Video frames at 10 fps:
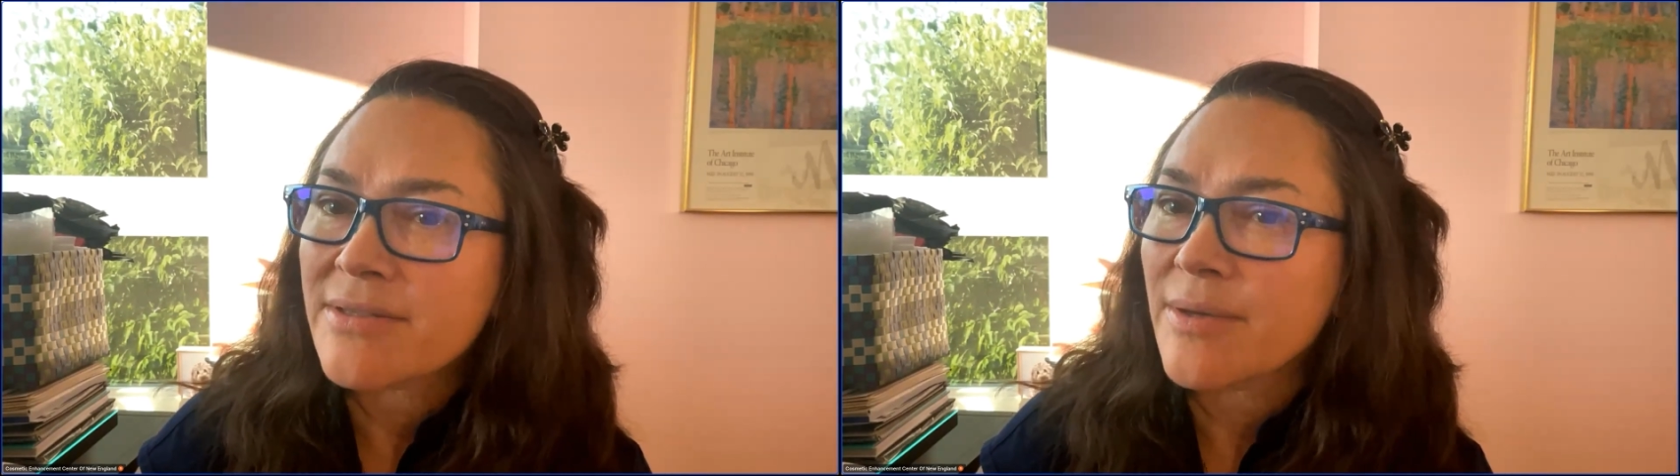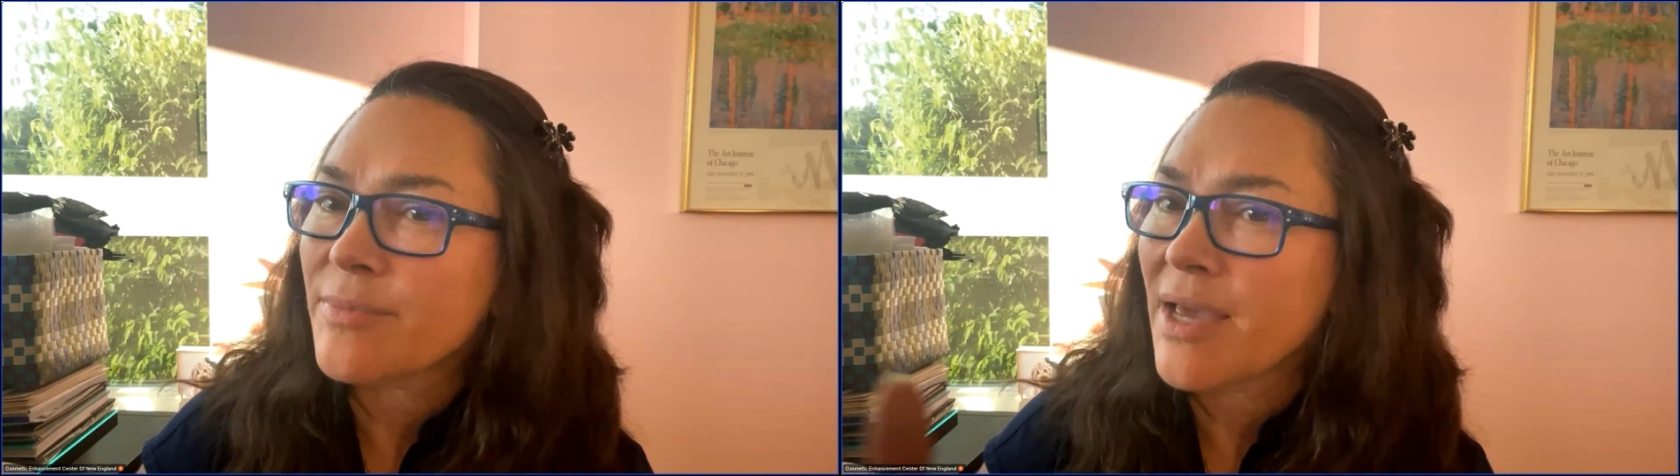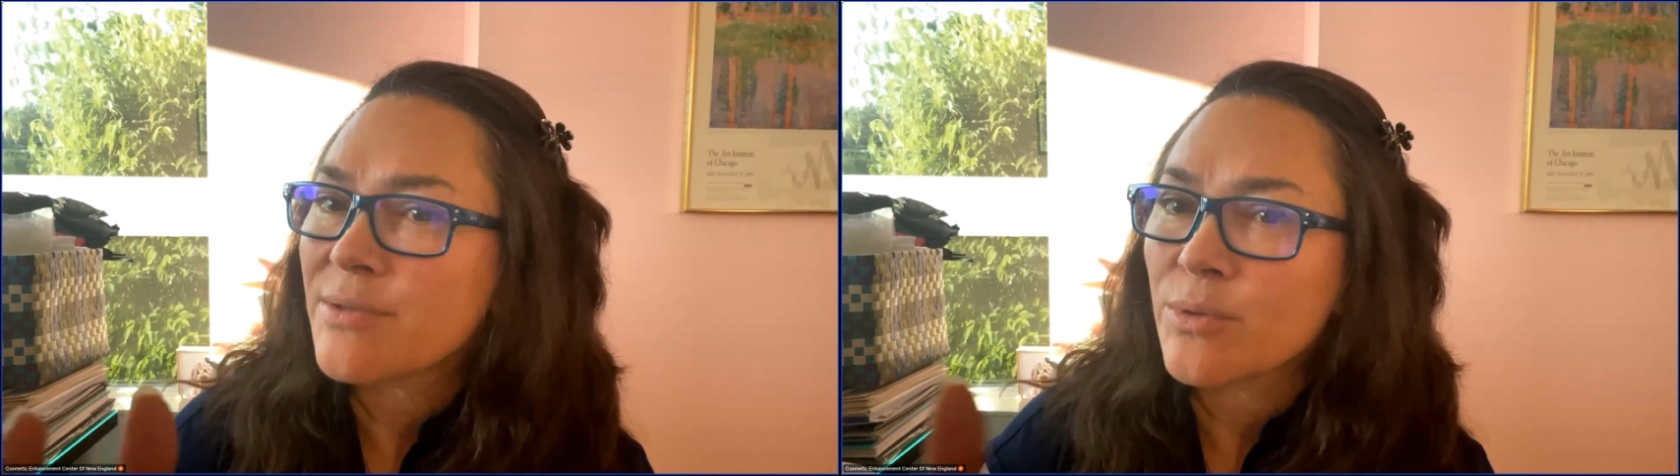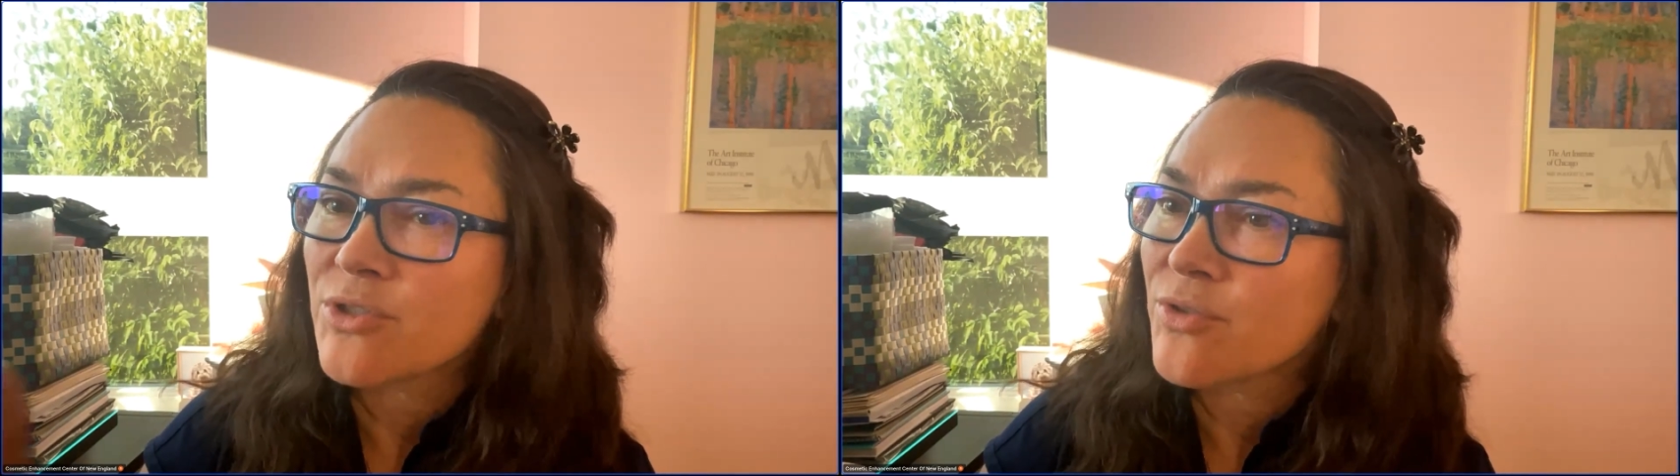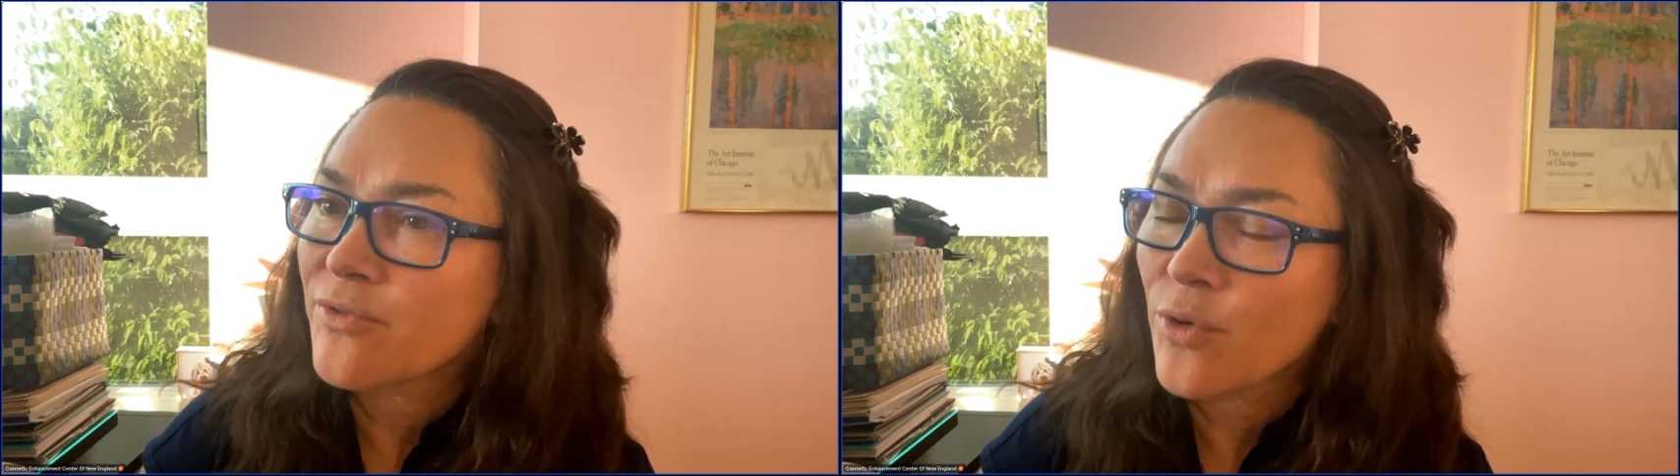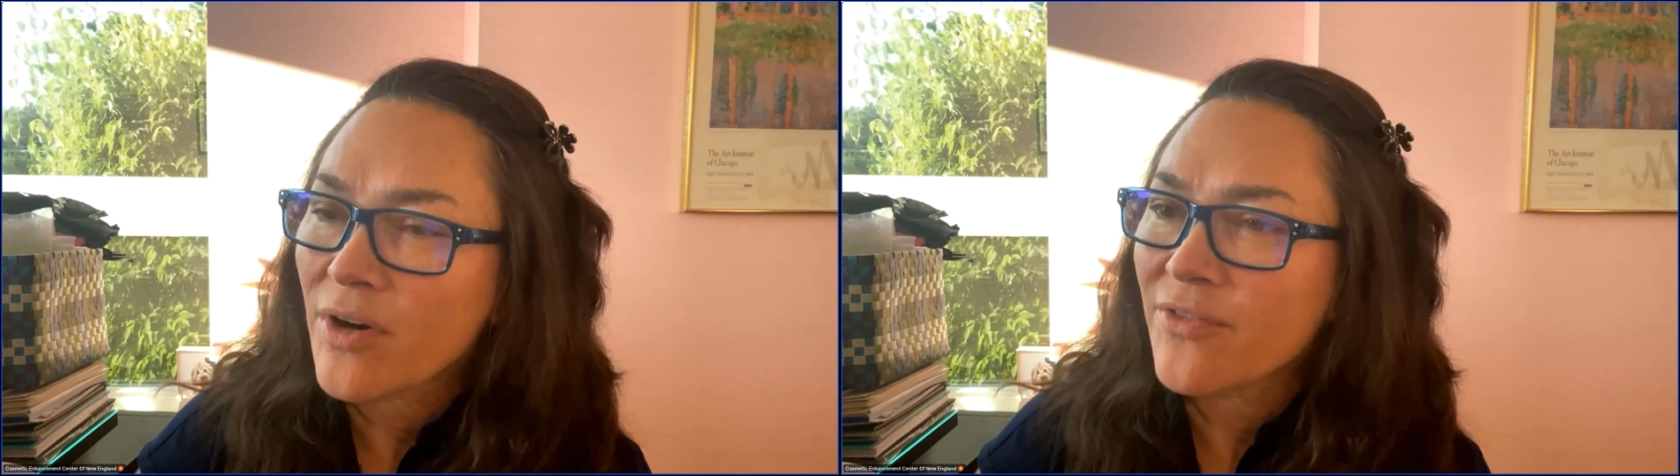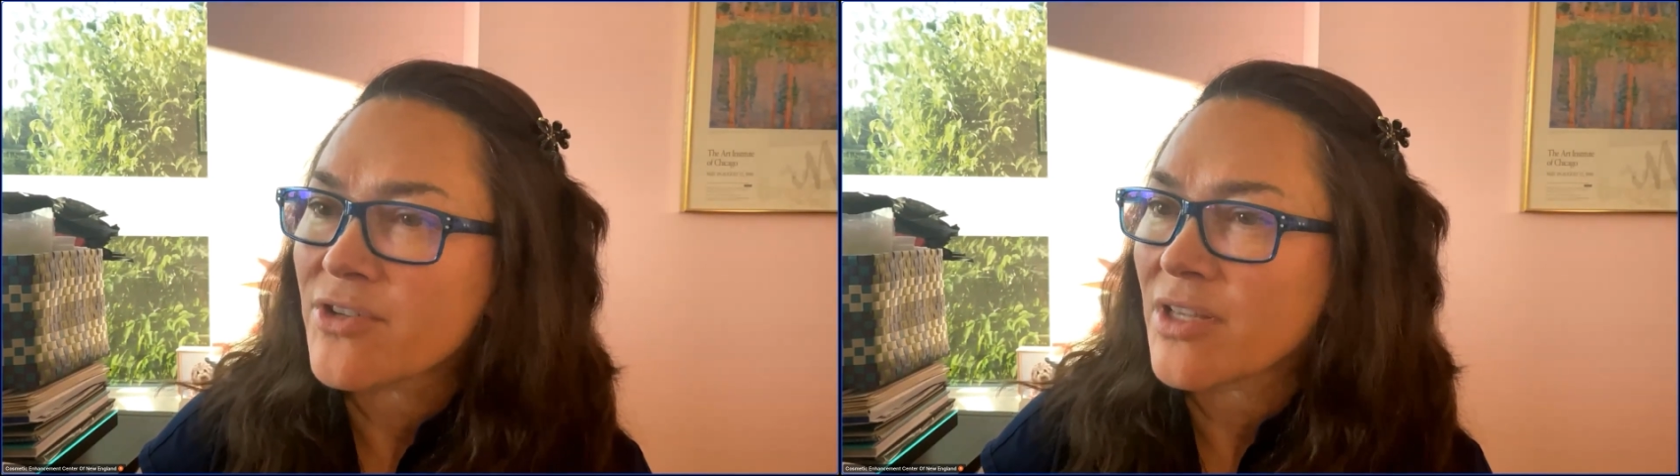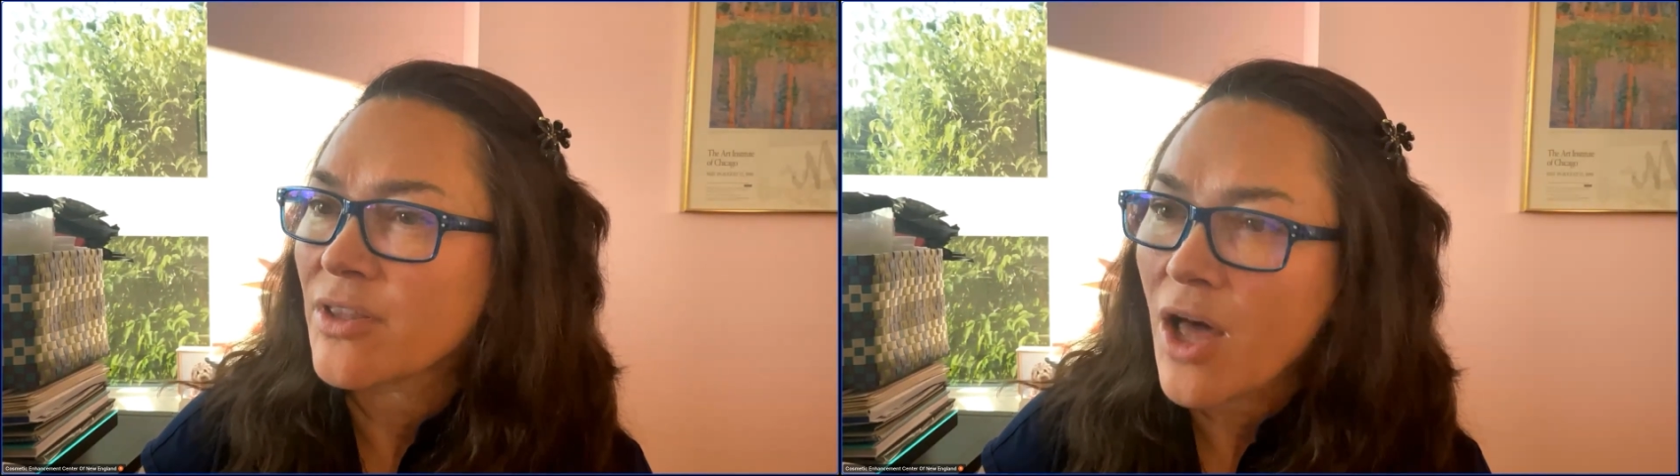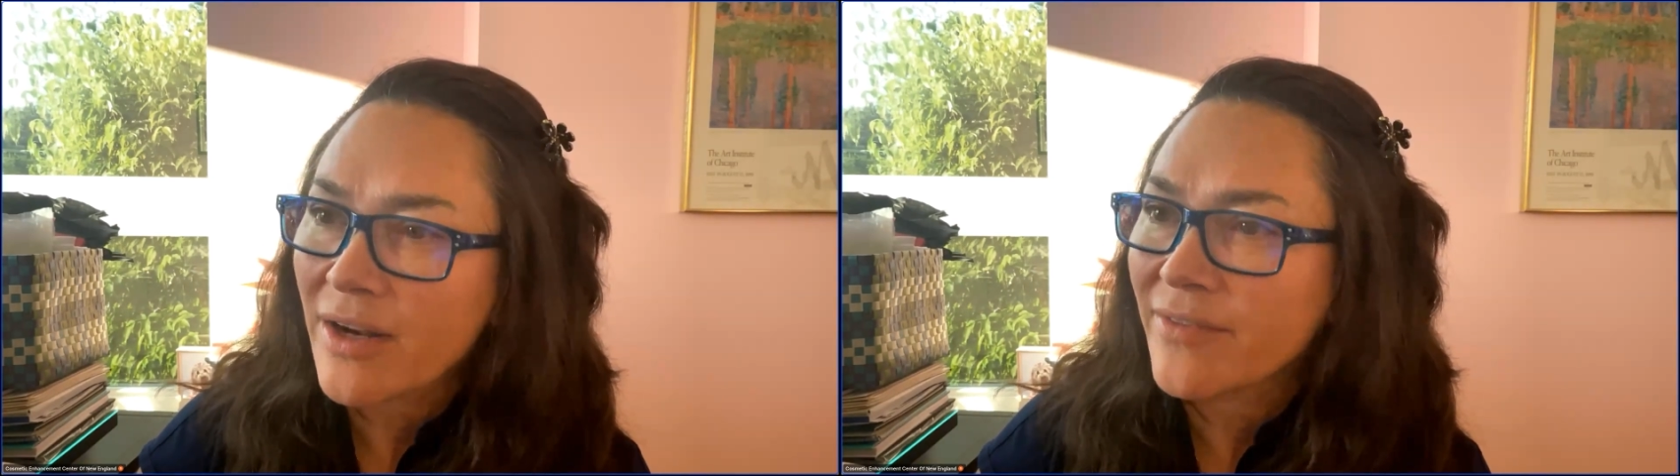Sometimes we'll do 4 if there's a lot